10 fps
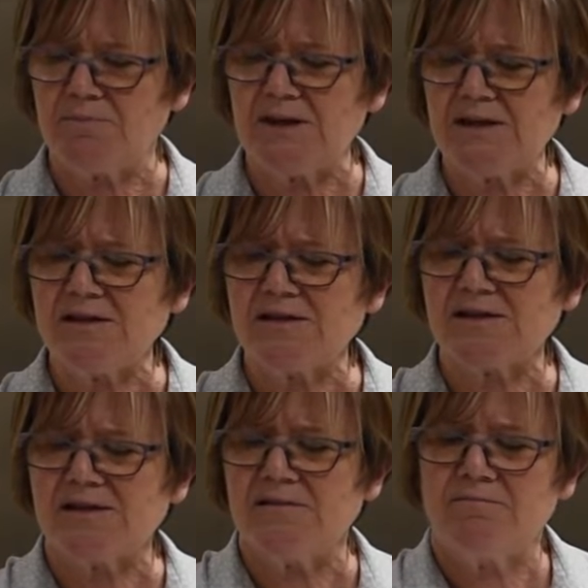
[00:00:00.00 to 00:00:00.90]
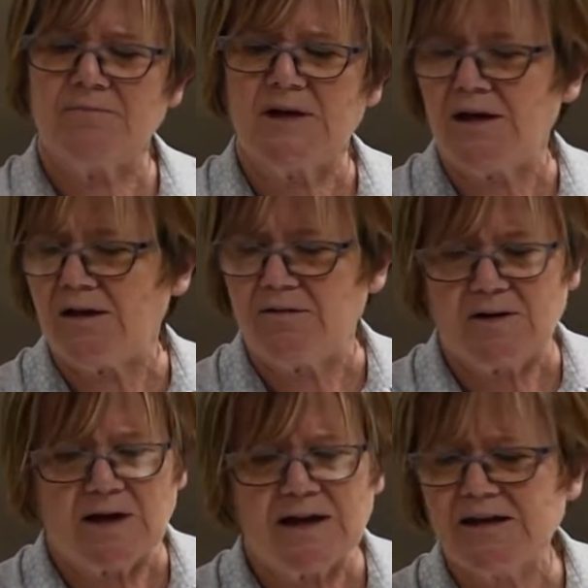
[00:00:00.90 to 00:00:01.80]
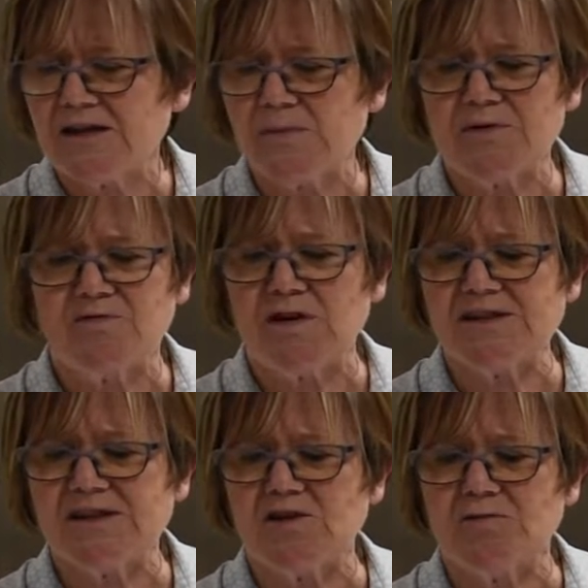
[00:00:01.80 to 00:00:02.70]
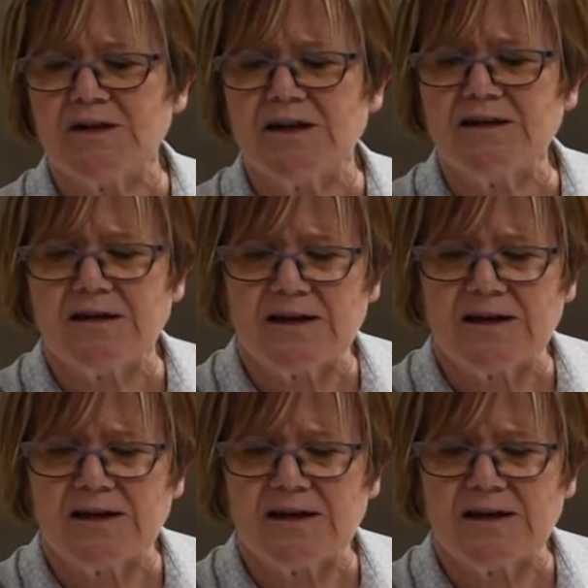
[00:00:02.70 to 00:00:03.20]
beans, any type of rice that you would like,